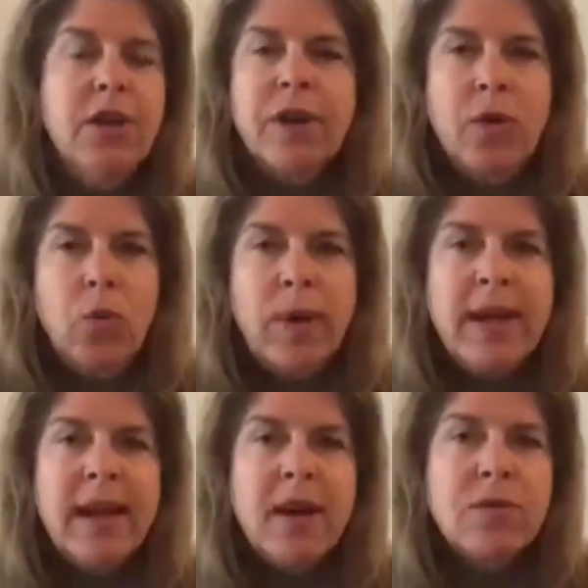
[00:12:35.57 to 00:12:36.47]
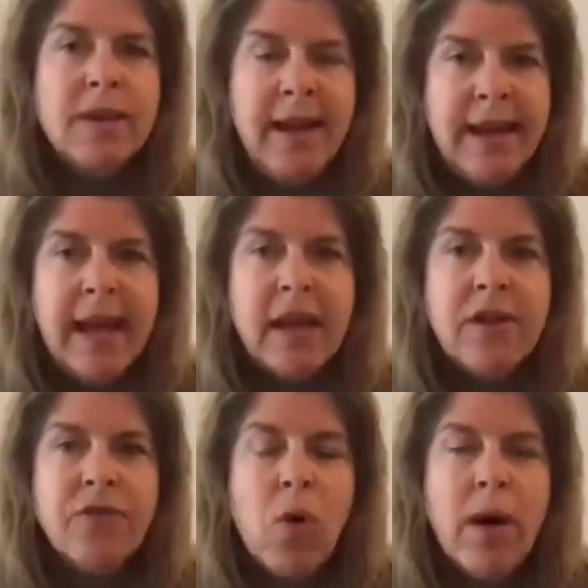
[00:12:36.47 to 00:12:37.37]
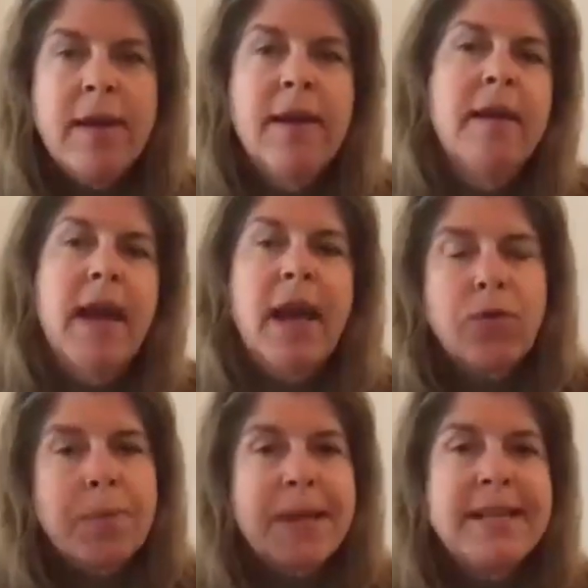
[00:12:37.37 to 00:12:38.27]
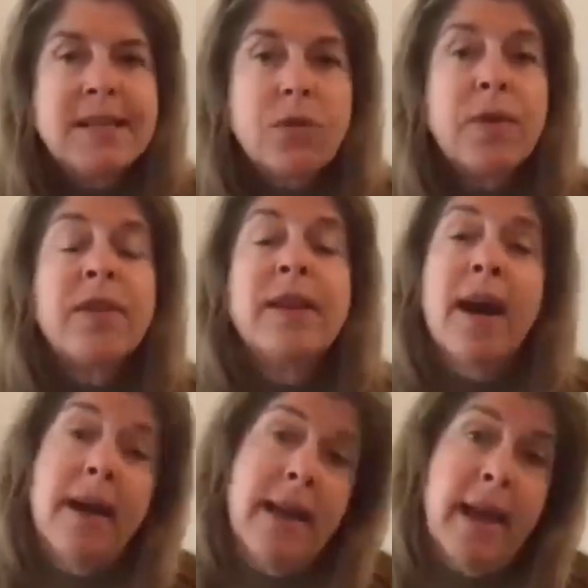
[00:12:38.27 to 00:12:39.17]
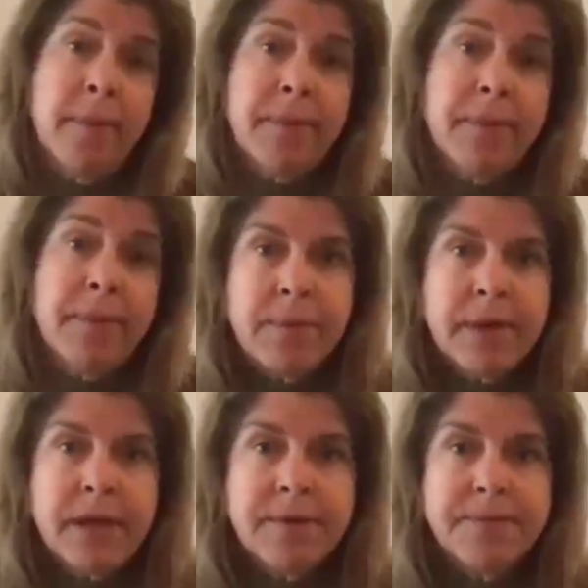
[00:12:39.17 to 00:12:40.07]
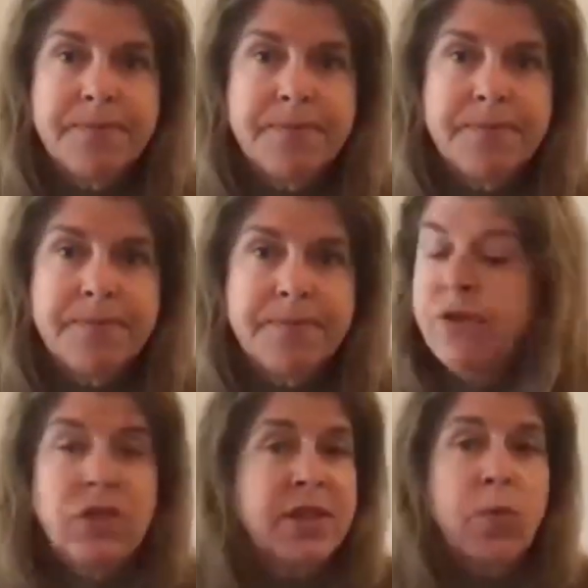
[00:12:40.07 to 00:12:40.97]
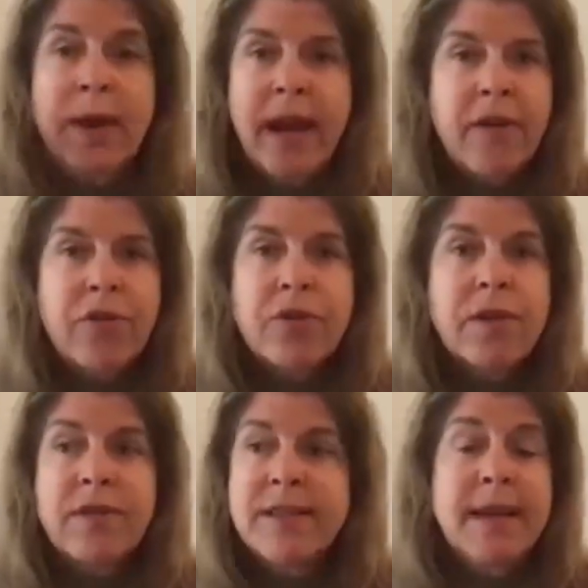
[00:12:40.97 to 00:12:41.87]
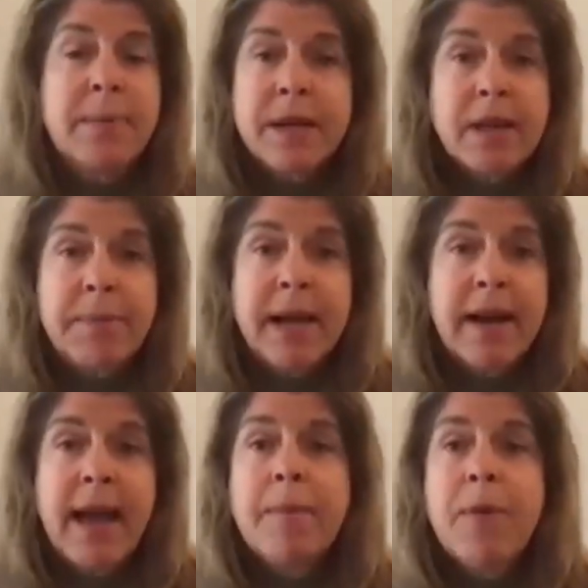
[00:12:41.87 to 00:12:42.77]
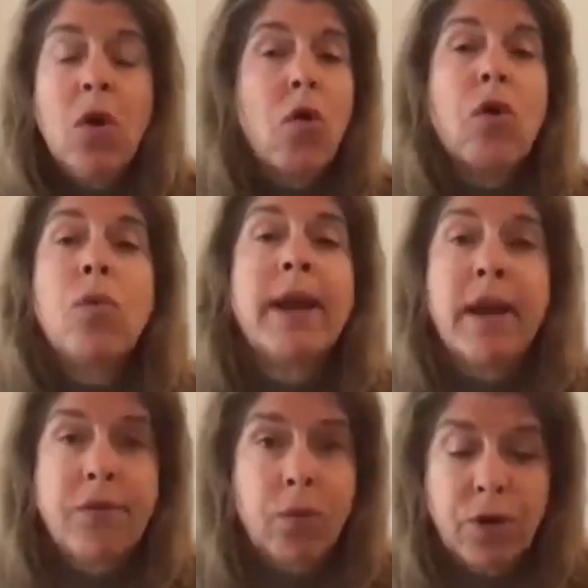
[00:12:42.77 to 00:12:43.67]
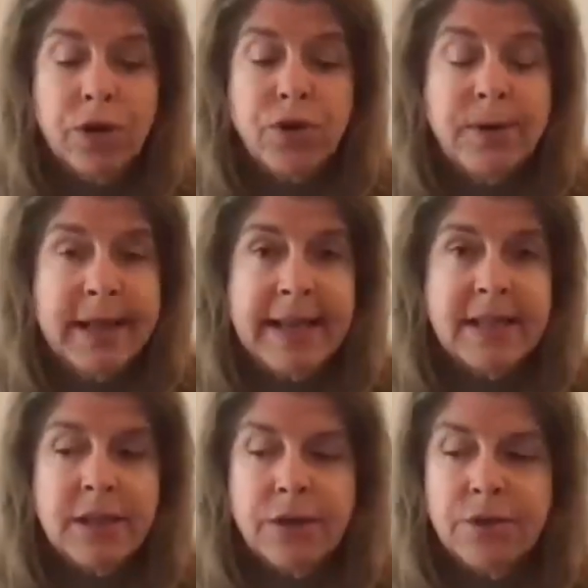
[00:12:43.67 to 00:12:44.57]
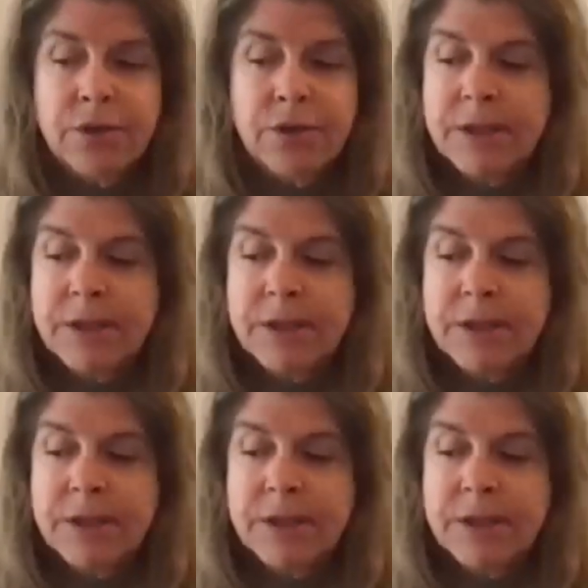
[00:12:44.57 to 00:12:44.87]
You're going to weed out a negative one and replace it with an I am statement. So you just, whatever the statement can be, I am, or whatever word you would like to use.